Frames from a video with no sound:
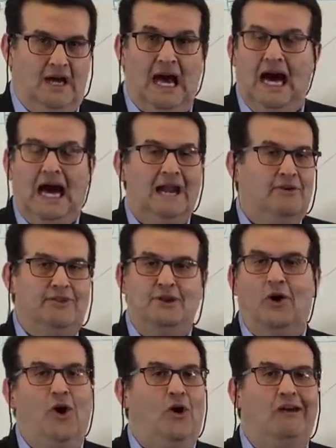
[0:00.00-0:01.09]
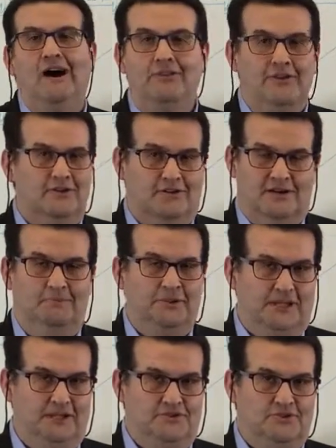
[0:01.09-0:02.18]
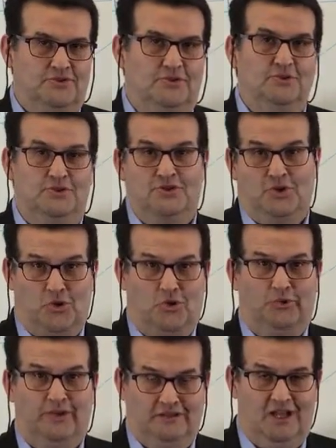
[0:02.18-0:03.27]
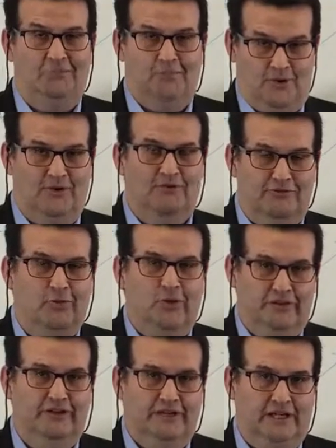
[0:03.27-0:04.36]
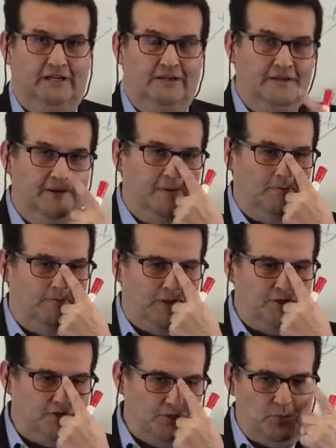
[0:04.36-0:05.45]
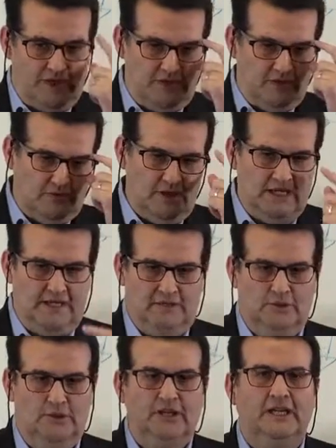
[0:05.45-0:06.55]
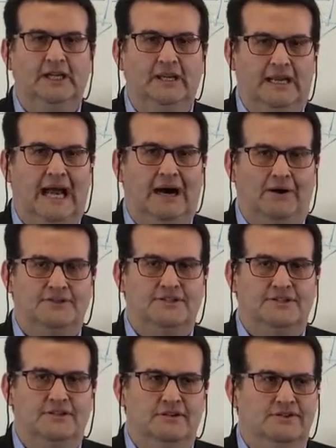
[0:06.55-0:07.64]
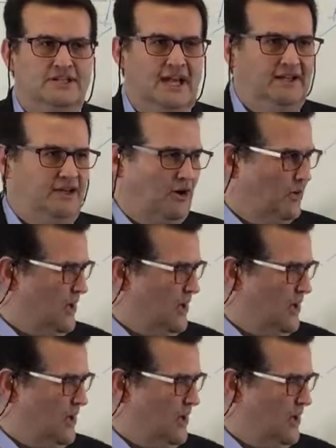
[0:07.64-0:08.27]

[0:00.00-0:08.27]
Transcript: higher than all other companies who sold lumber for a living. So when you're looking at analysis and you're saying,